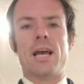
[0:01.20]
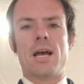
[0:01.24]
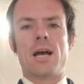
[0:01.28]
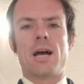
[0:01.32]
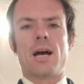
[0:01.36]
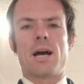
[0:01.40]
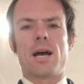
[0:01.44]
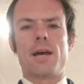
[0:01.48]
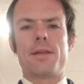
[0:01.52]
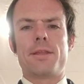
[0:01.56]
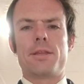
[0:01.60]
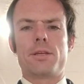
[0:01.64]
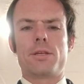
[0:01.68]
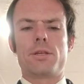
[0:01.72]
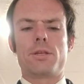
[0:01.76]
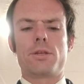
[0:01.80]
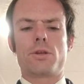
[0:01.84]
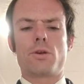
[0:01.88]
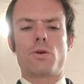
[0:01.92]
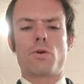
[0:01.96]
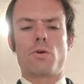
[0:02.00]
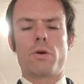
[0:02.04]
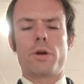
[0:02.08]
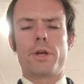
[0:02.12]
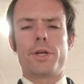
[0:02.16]
Hi, this is
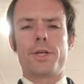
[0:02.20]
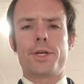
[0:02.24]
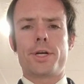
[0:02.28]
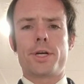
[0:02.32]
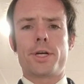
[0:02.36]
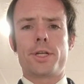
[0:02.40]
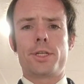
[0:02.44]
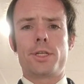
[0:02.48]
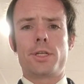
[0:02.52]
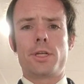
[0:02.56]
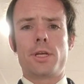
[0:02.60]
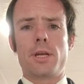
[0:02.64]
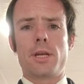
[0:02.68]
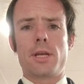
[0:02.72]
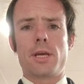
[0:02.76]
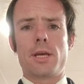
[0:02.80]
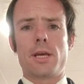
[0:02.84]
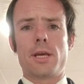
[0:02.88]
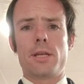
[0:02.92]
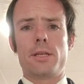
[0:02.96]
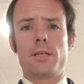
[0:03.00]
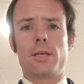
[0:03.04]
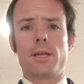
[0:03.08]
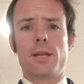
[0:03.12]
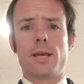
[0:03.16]
Corey Johnston,
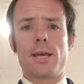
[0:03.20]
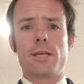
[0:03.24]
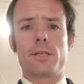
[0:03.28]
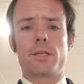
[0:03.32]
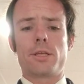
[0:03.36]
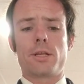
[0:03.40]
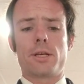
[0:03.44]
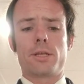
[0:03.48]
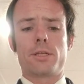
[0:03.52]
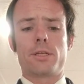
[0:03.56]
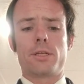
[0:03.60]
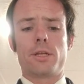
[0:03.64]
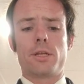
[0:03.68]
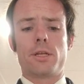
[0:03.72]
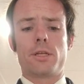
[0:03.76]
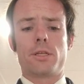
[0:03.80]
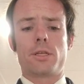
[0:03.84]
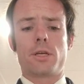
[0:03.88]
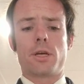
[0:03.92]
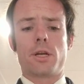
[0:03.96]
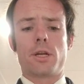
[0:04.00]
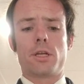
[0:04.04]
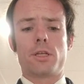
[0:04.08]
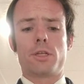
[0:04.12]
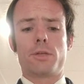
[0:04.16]
and today's lesson is
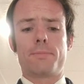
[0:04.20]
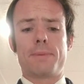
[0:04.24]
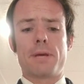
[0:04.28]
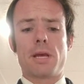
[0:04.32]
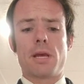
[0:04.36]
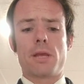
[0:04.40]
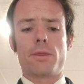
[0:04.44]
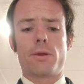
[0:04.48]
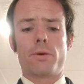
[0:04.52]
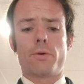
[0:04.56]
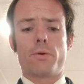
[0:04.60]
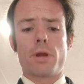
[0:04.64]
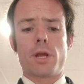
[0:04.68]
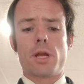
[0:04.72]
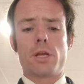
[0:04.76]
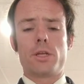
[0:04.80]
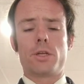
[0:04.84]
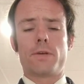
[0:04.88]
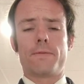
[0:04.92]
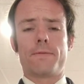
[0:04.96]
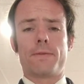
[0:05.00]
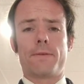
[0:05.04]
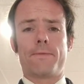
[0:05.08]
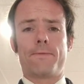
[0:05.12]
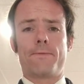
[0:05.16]
going to span the range
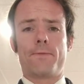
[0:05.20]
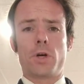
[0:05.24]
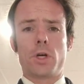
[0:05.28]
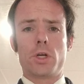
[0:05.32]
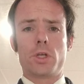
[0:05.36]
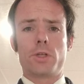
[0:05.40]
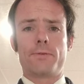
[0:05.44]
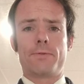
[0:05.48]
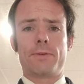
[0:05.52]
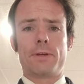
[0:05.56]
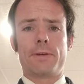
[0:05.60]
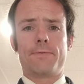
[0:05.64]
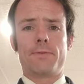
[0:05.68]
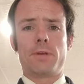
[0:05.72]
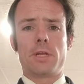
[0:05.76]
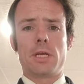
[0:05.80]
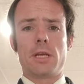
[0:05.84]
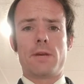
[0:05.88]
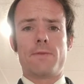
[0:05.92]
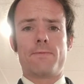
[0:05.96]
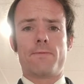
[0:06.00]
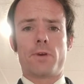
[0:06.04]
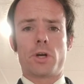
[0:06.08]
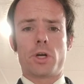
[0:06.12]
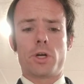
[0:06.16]
of the first
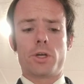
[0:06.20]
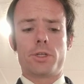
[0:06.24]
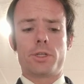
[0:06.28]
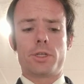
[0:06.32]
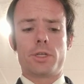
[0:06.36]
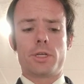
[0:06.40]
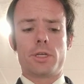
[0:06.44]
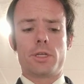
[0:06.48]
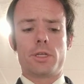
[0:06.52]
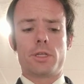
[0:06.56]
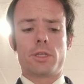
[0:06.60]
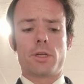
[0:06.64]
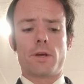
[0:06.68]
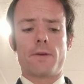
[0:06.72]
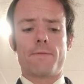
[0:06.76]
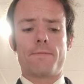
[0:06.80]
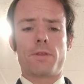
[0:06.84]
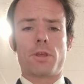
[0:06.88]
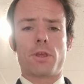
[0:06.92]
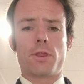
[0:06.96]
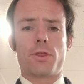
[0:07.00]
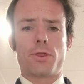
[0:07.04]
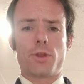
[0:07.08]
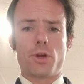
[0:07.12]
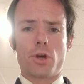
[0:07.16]
15 verses of
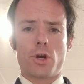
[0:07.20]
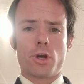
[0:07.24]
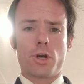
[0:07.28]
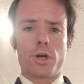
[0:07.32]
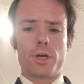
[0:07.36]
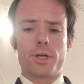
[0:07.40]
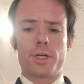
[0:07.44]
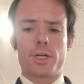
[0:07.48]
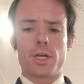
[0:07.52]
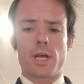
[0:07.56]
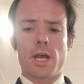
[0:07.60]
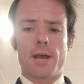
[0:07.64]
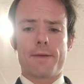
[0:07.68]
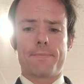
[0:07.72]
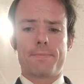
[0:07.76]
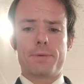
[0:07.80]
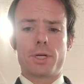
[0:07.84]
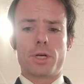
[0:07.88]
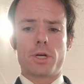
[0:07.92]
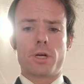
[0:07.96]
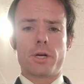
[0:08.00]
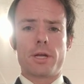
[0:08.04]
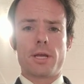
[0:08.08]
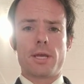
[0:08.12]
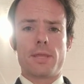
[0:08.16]
the third
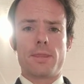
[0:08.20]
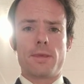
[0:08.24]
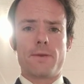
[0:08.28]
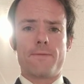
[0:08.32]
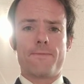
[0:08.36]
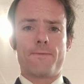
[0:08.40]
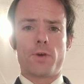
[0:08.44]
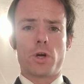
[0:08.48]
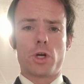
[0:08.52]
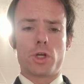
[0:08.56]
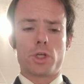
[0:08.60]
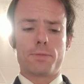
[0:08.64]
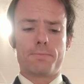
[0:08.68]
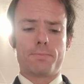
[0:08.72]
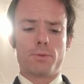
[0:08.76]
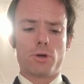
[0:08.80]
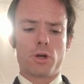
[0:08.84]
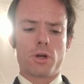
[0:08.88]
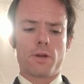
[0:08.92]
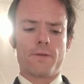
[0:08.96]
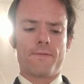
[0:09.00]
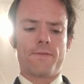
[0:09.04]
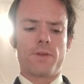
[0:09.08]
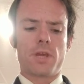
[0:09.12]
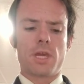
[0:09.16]
chapter in the first
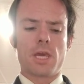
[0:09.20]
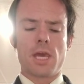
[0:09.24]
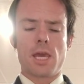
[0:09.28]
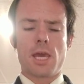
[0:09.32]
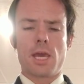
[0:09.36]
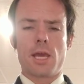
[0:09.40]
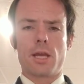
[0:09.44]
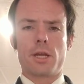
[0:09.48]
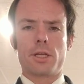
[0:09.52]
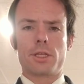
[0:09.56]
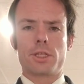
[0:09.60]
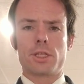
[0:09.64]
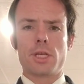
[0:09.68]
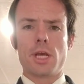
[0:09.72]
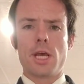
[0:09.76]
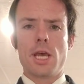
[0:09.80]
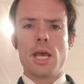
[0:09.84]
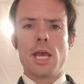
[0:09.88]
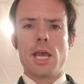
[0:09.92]
book of Kings.